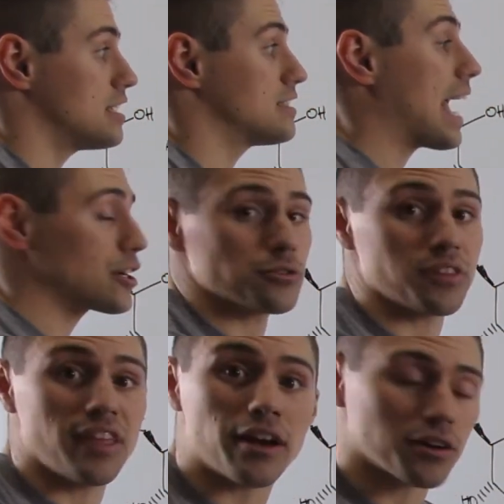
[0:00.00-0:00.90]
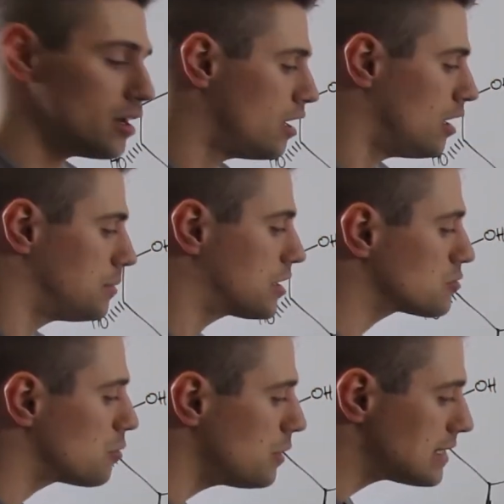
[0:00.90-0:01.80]
actually there because
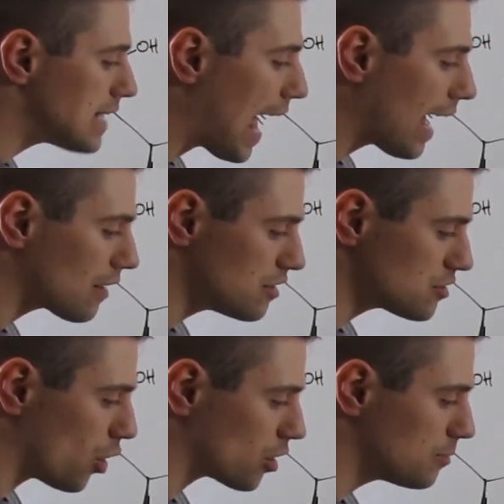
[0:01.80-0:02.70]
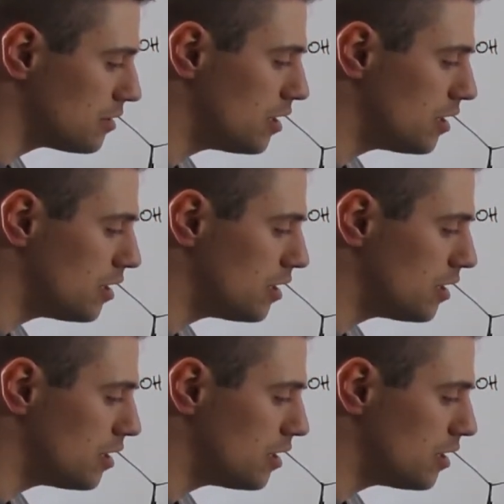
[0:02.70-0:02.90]
when we attack this carbon,